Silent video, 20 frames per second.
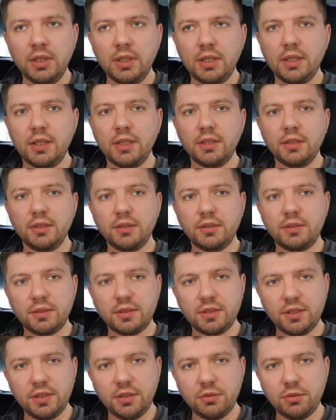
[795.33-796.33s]
and
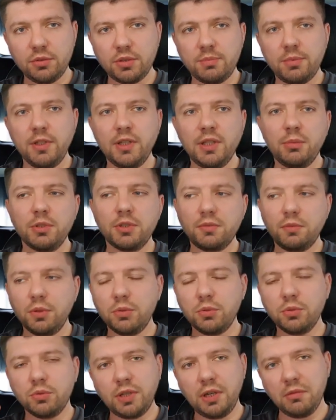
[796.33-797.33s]
stick to the speed limits, we
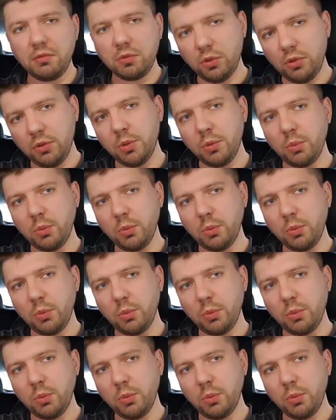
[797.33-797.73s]
could drive all